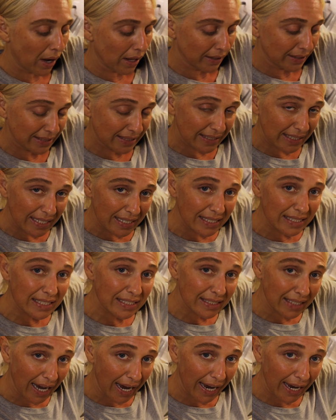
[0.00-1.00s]
while it's
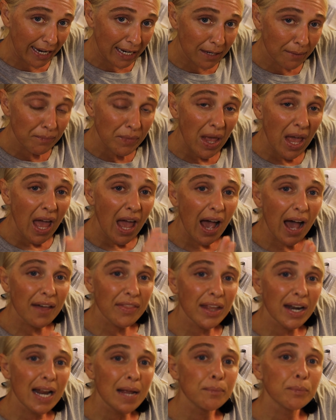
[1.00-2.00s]
inside.
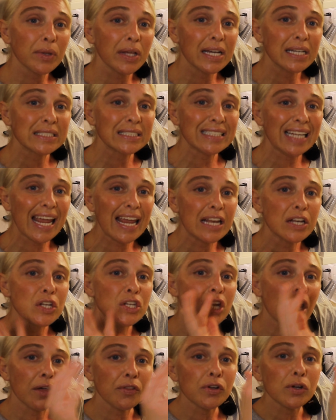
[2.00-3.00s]
And then I placed
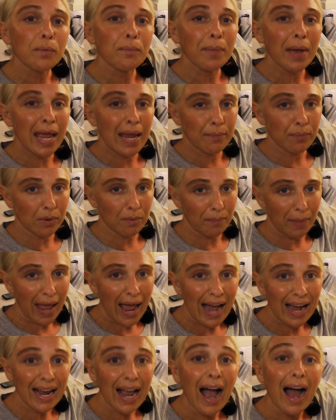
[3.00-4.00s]
another paper
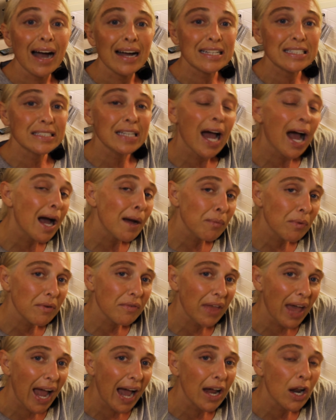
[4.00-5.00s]
bag on top
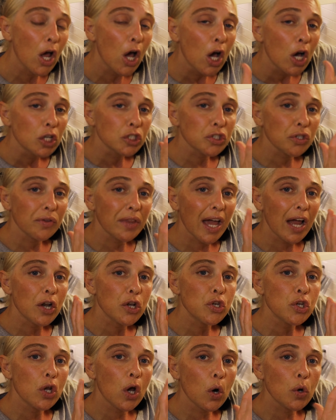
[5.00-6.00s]
of that so
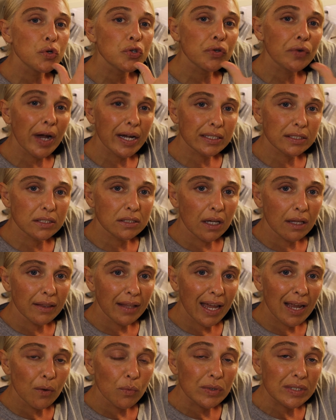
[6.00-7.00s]
that no direct
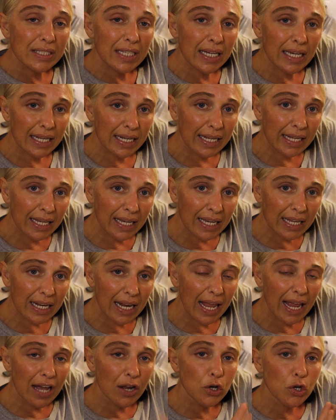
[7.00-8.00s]
sunlight was hitting
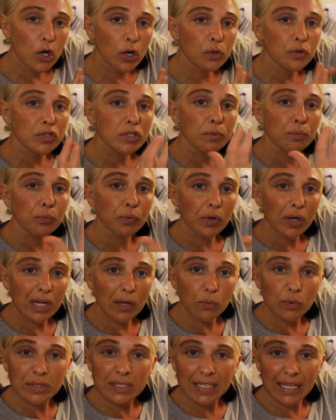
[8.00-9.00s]
it and no
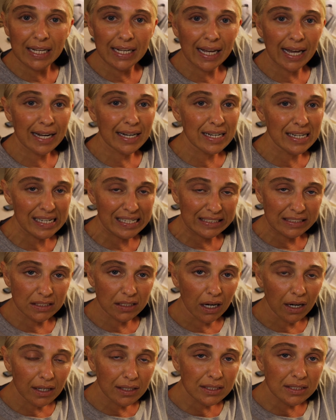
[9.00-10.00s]
debris was getting on, any
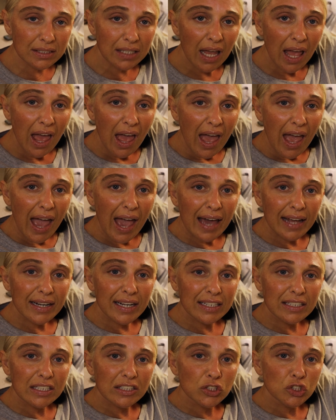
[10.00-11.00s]
dust.
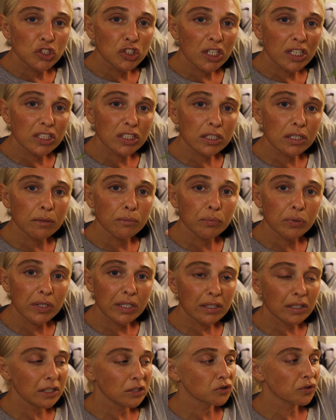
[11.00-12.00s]
And it just
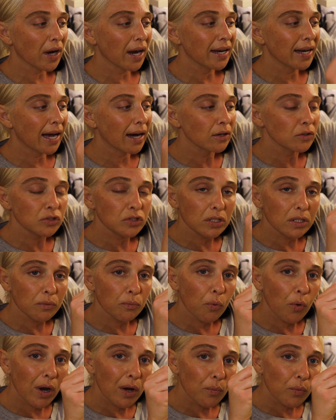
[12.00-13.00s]
completely dried out to
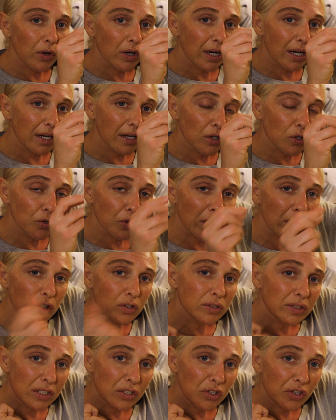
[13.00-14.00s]
the point where it
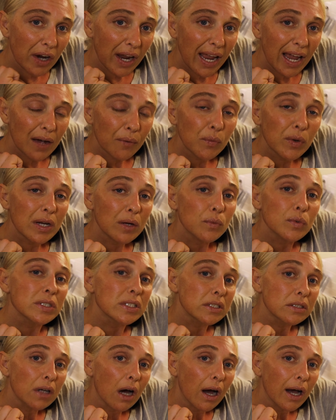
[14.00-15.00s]
crinkled in your hand when it
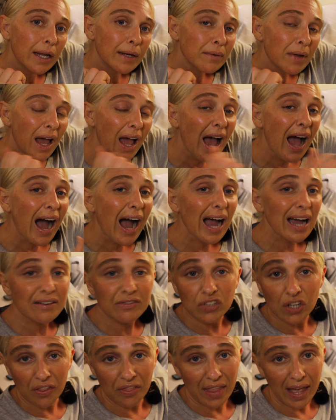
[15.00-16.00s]
was done.
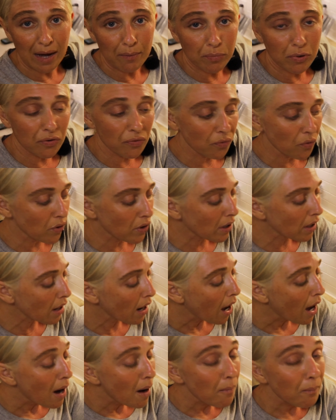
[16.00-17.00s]
I've done that
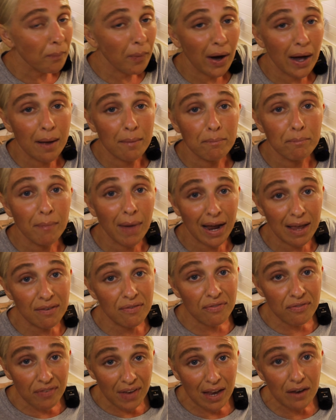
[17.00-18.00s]
before, but my
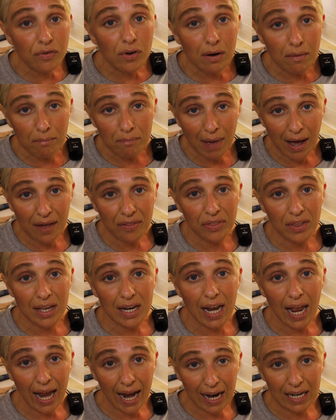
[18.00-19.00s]
favorite
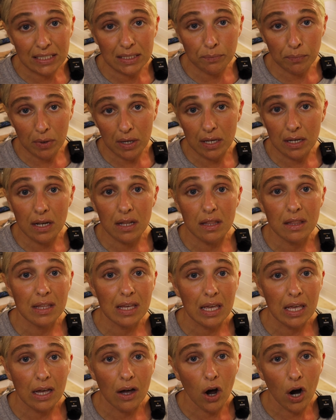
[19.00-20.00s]
method has been
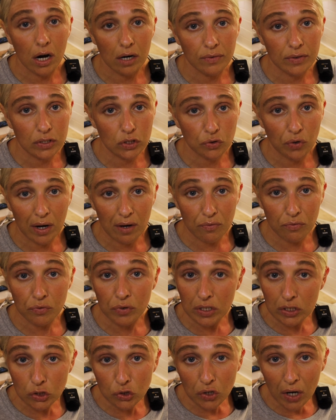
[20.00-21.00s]
the Harvest Right
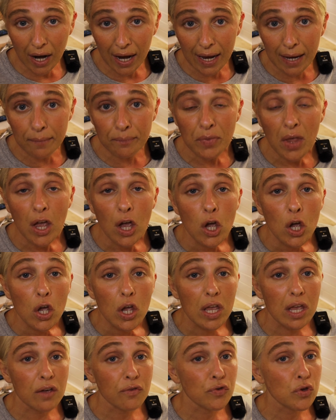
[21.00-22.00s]
freeze drying.
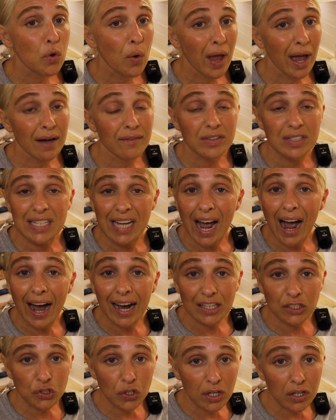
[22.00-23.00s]
If you have a
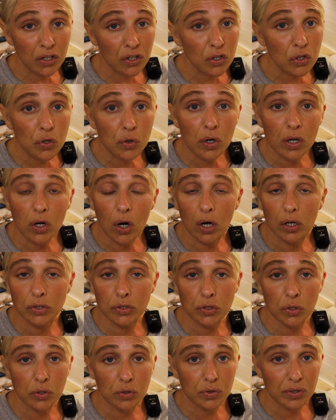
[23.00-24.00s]
dehydrator, you can
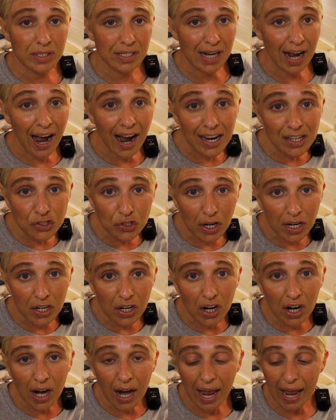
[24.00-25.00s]
also use a
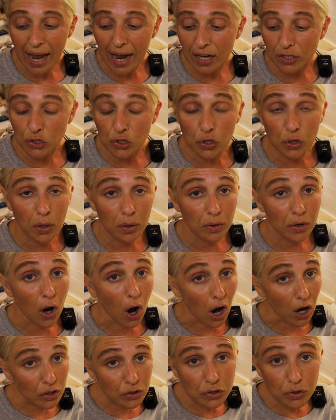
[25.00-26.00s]
dehydrator, and you could
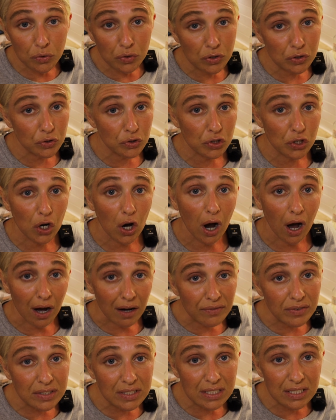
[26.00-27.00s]
also use your
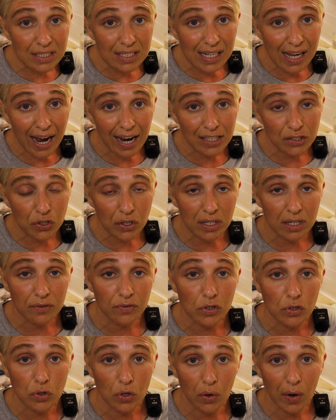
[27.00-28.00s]
oven to dehydrate
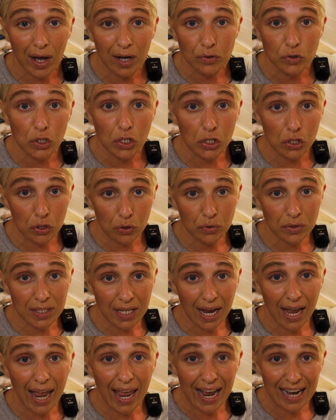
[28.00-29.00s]
if you know how to use
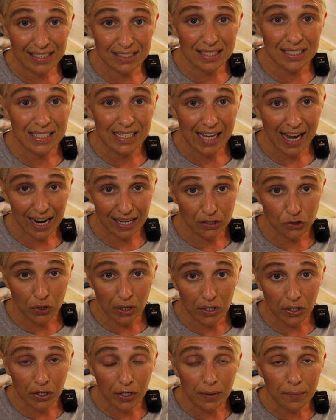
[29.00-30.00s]
that as a
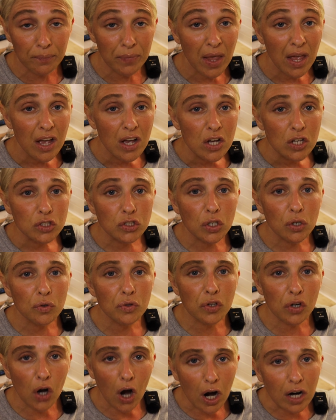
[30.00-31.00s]
dehydrator.
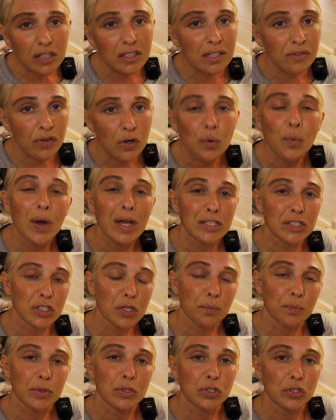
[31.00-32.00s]
So there are different ways
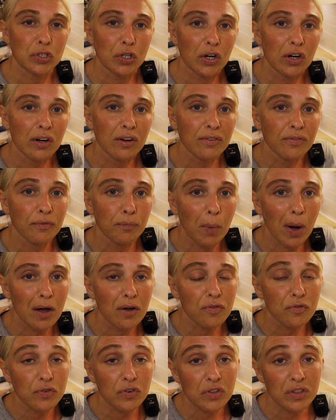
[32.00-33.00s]
to preserve,
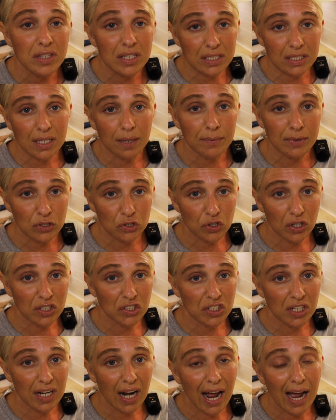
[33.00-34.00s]
but for this
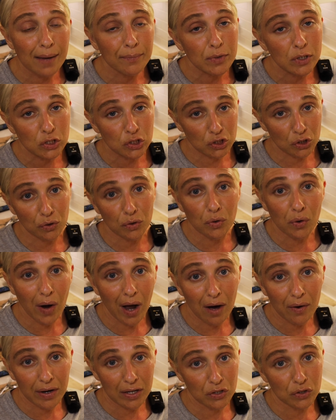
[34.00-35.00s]
demonstration, I'm gonna show you
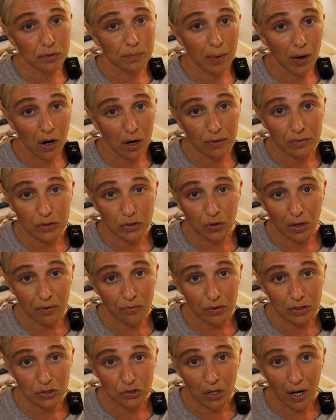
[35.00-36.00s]
how I use my Harvest
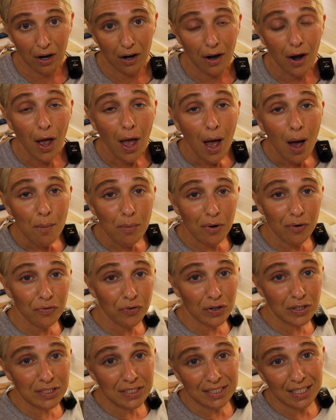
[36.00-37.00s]
Right freeze dryer. But
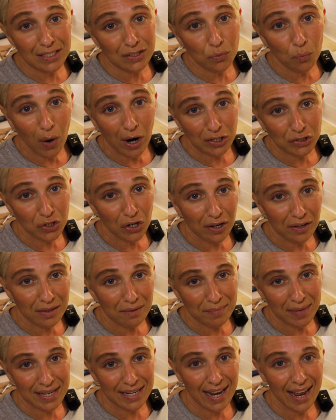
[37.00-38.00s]
first, let's wash all
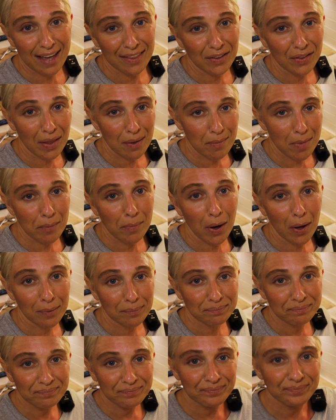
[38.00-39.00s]
the mint and the lemon balm.